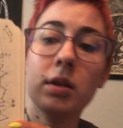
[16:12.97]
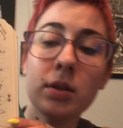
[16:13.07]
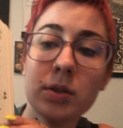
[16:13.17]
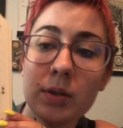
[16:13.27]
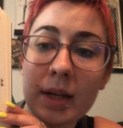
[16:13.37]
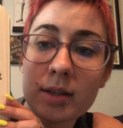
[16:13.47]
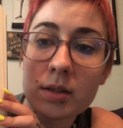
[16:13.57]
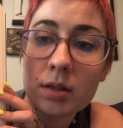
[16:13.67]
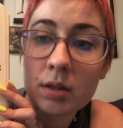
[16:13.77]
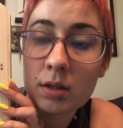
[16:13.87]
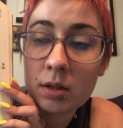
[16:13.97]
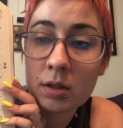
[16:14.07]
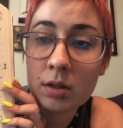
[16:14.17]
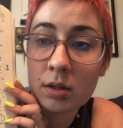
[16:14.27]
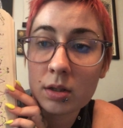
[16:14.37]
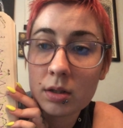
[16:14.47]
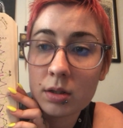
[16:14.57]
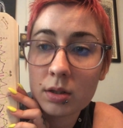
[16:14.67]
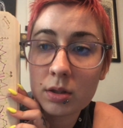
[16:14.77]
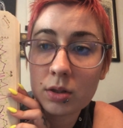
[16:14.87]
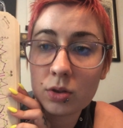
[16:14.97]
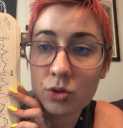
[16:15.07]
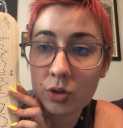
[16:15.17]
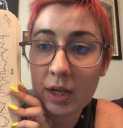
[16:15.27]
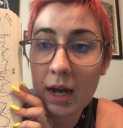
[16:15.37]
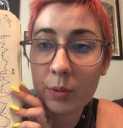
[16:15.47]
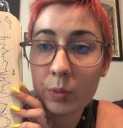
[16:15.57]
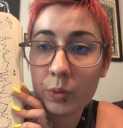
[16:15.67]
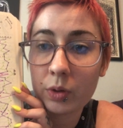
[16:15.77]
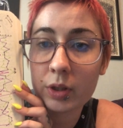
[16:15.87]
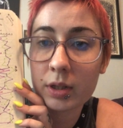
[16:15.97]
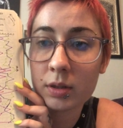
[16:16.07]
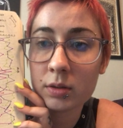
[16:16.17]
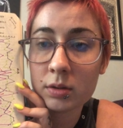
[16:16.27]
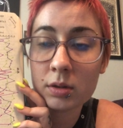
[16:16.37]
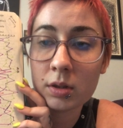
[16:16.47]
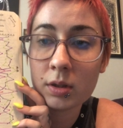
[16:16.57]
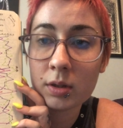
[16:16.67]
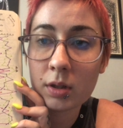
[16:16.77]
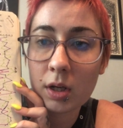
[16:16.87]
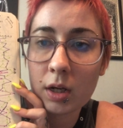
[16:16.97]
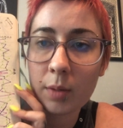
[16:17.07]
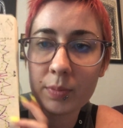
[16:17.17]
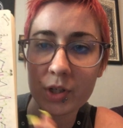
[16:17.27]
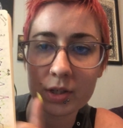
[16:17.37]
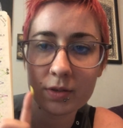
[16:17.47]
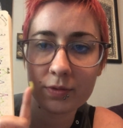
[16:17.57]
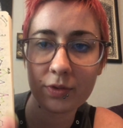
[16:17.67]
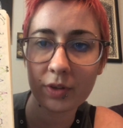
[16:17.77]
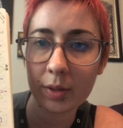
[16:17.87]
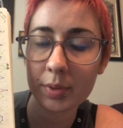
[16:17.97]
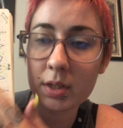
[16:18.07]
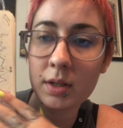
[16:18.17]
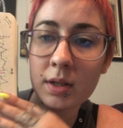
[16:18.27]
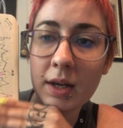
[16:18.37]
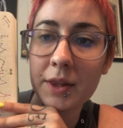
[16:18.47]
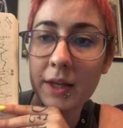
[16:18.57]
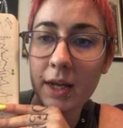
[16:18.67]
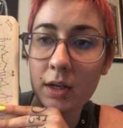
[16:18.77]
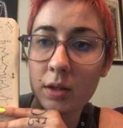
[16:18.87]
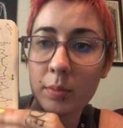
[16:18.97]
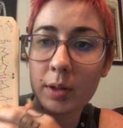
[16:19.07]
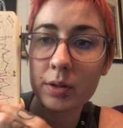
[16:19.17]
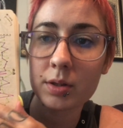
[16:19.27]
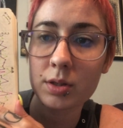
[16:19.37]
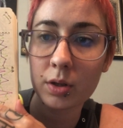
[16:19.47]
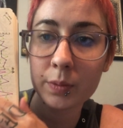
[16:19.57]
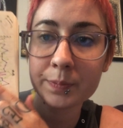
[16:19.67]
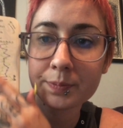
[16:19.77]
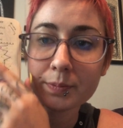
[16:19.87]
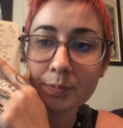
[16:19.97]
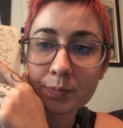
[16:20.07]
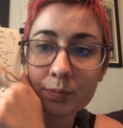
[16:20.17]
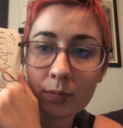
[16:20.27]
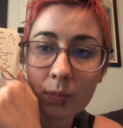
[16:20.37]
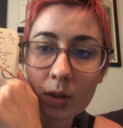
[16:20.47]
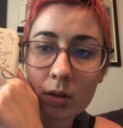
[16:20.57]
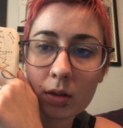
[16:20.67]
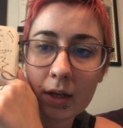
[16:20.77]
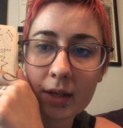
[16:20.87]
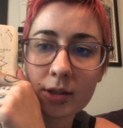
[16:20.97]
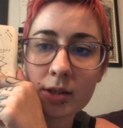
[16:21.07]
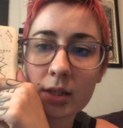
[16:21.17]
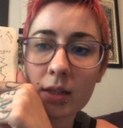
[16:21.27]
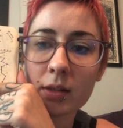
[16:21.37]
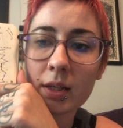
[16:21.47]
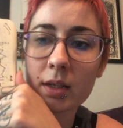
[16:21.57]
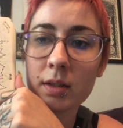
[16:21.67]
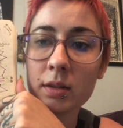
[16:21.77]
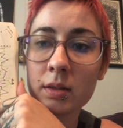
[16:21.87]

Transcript: so that's usually how it will look, just flipped at the end of the month. So I can see like,